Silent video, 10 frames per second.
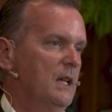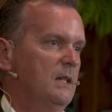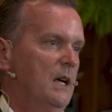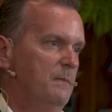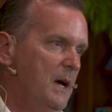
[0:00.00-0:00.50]

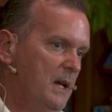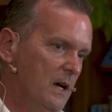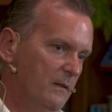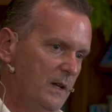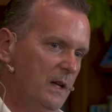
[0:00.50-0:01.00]
as, as
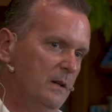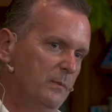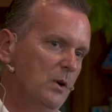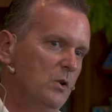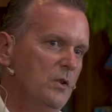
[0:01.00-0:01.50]
many of the, the
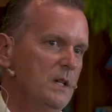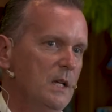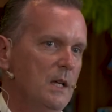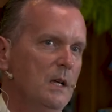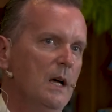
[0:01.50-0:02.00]

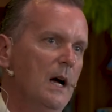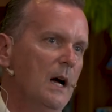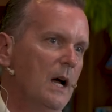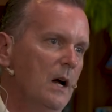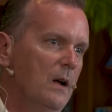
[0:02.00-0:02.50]
pro-treaty uh,
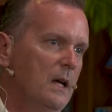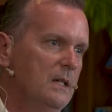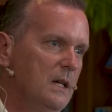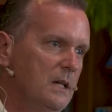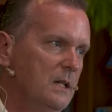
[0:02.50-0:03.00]
IRA
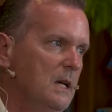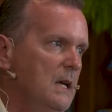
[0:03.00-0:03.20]
did,